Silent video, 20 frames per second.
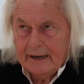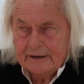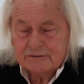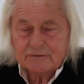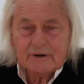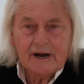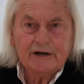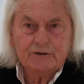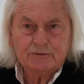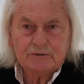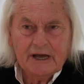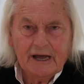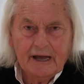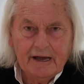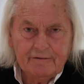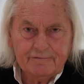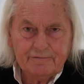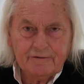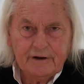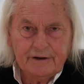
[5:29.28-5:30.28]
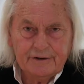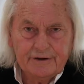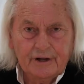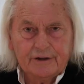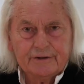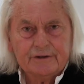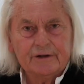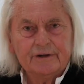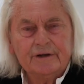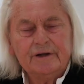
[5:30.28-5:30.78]
try to have
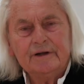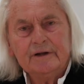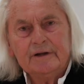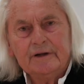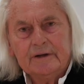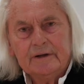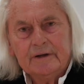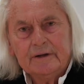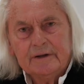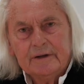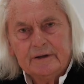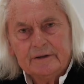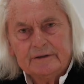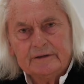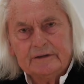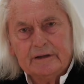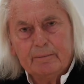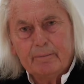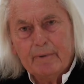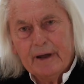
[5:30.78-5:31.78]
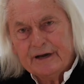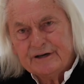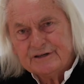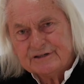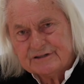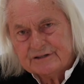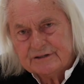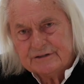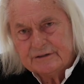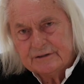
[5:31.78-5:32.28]
another
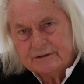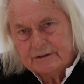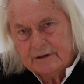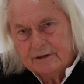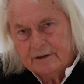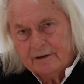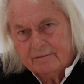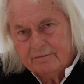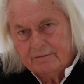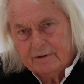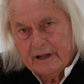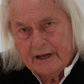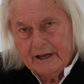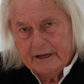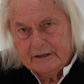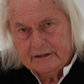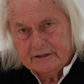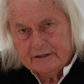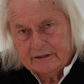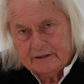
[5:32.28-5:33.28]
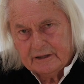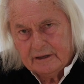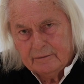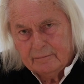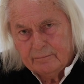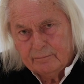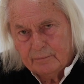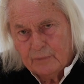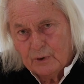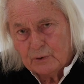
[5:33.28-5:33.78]
dimension of light
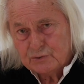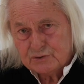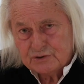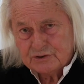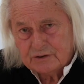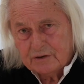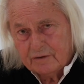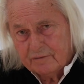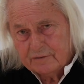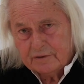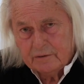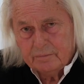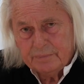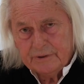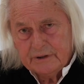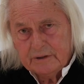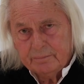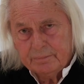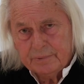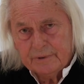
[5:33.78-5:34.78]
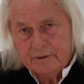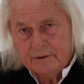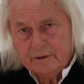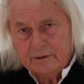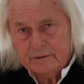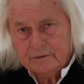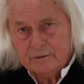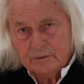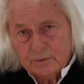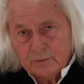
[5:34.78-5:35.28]
than most of the
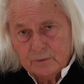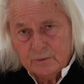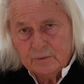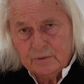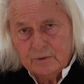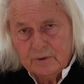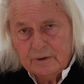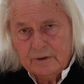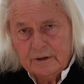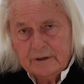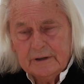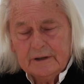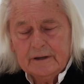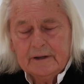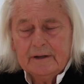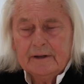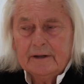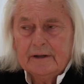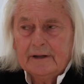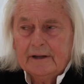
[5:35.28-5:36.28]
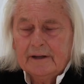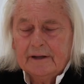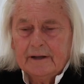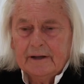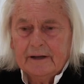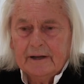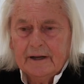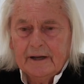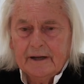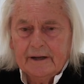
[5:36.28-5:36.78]
people do.
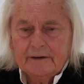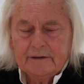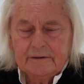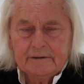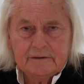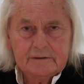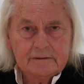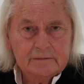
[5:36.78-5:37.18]
And